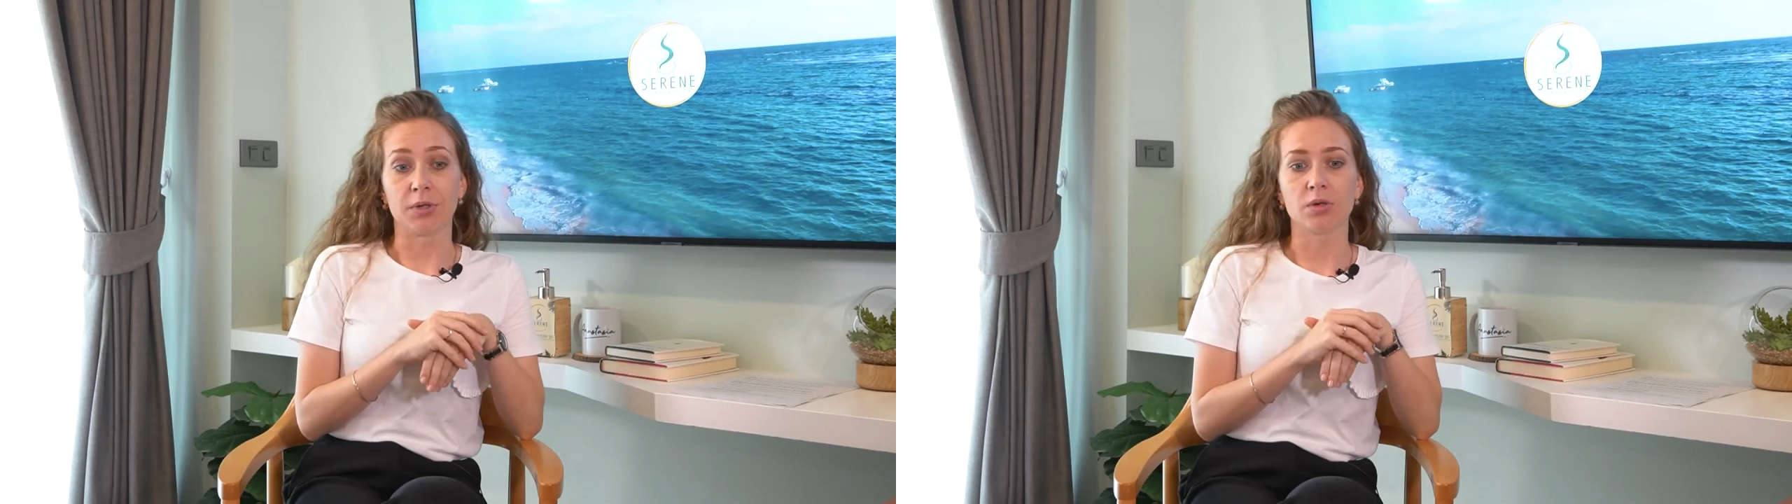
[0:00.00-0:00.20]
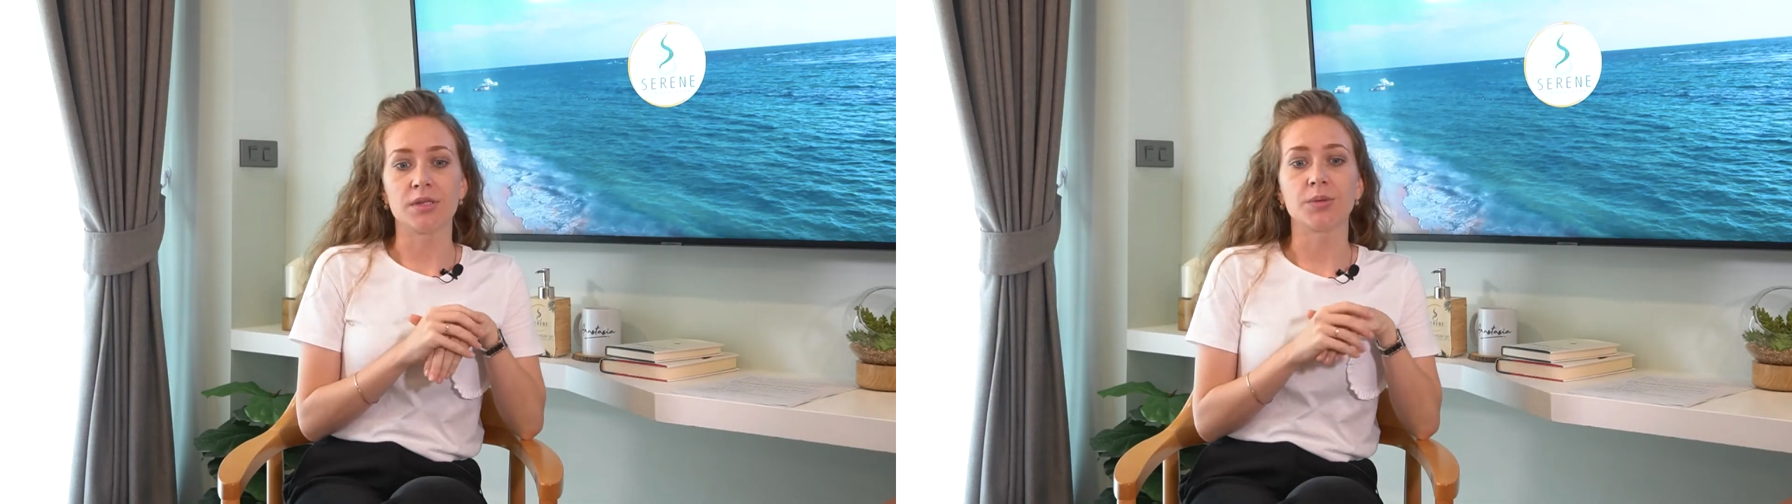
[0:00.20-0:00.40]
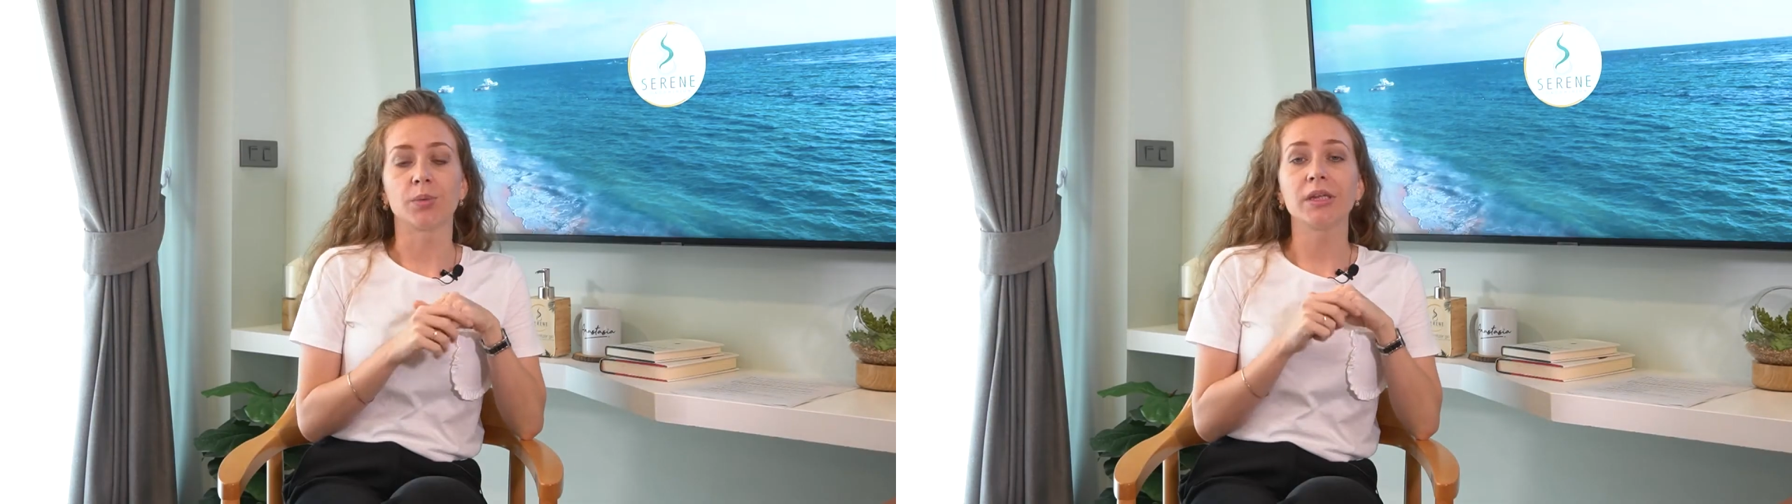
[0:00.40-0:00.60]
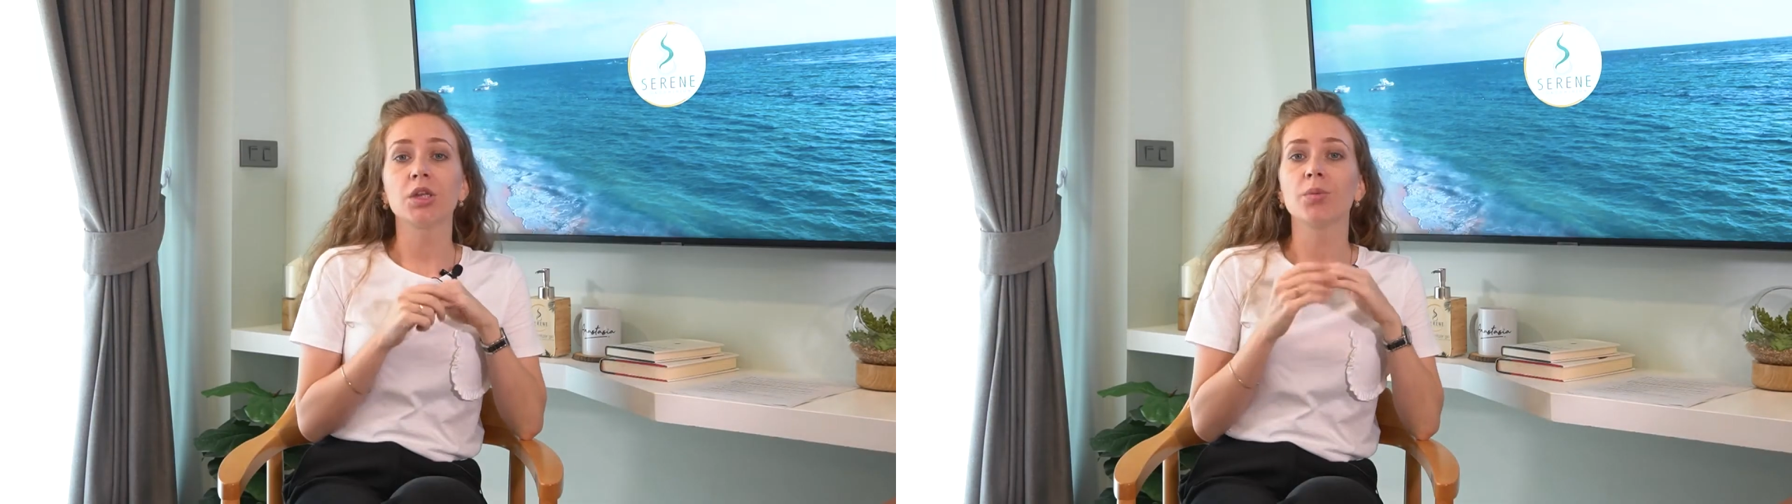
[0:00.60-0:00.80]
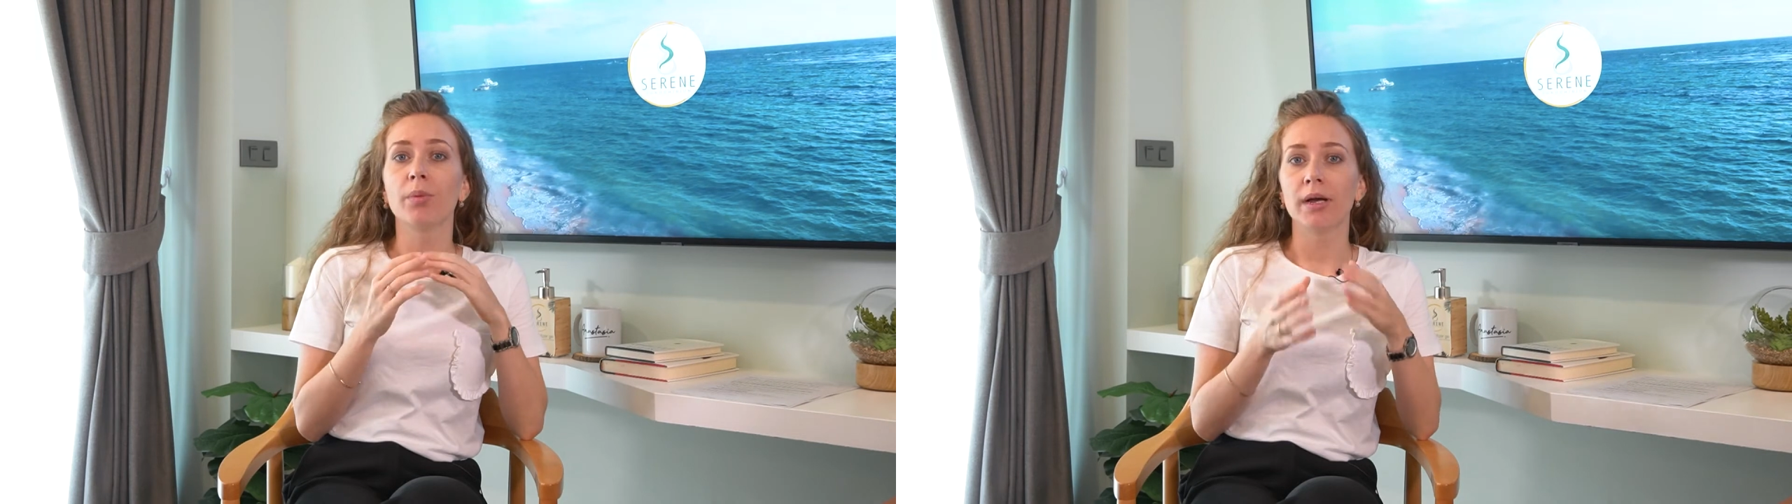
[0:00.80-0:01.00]
because
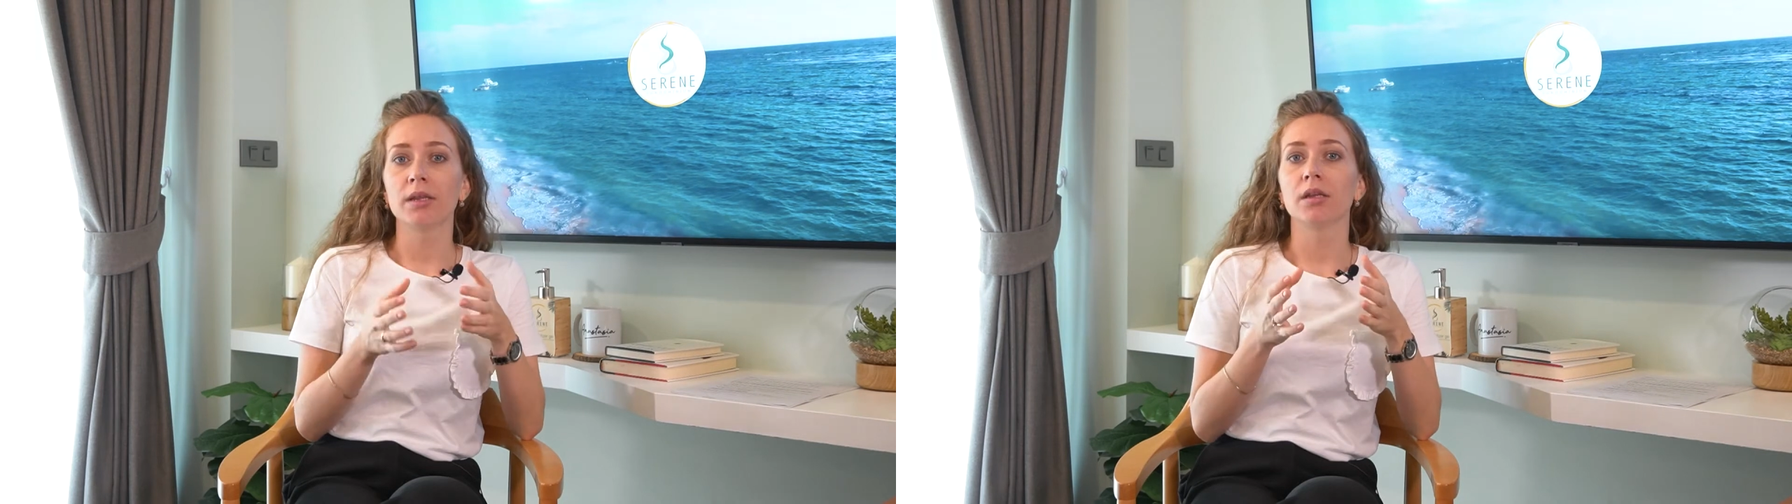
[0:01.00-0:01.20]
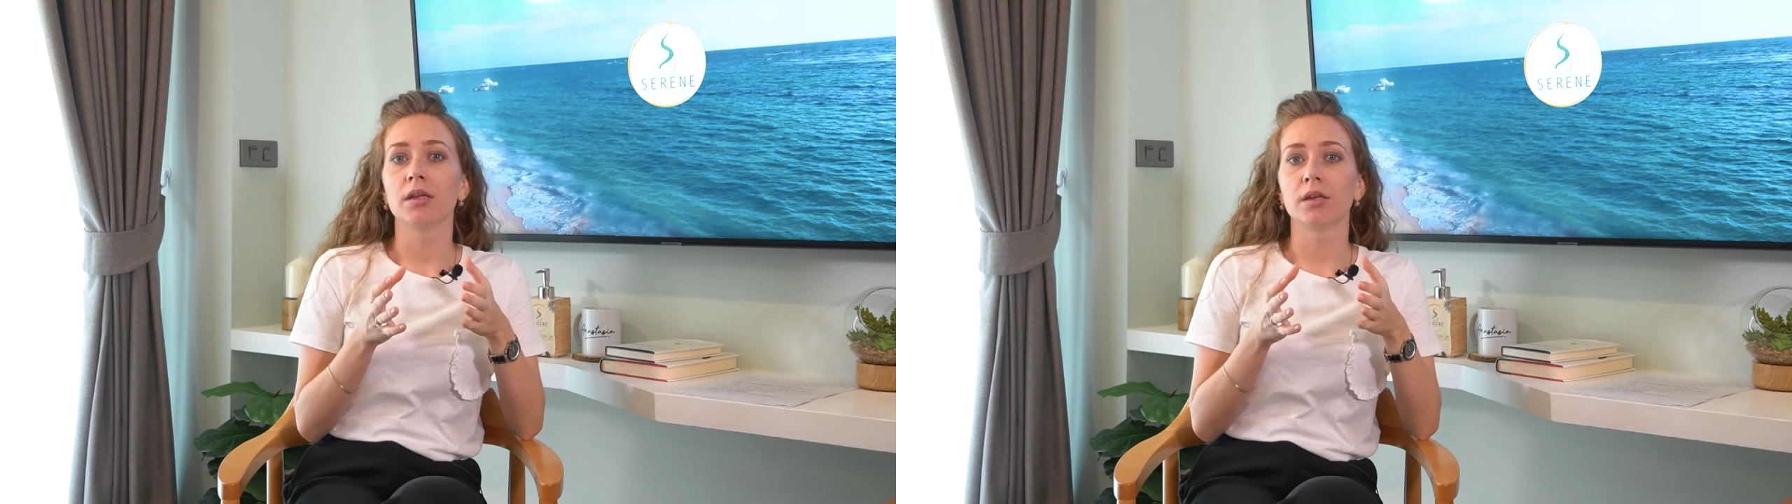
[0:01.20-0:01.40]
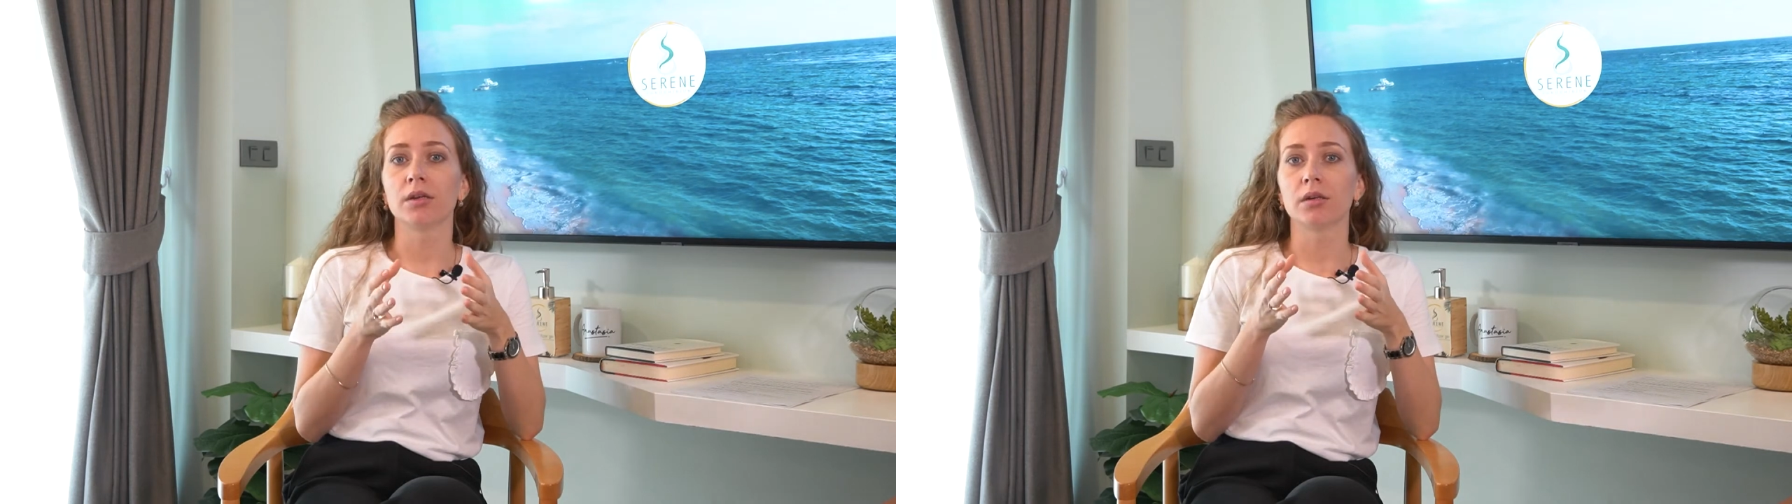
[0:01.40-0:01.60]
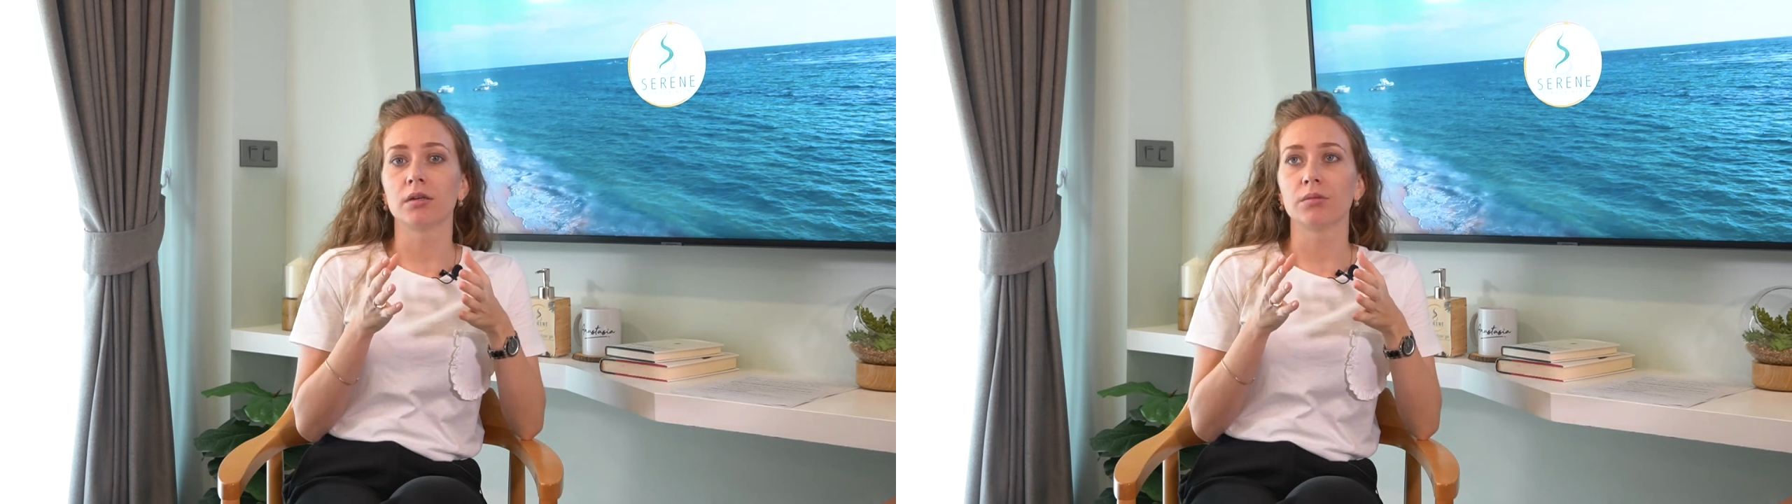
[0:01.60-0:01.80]
when you buy the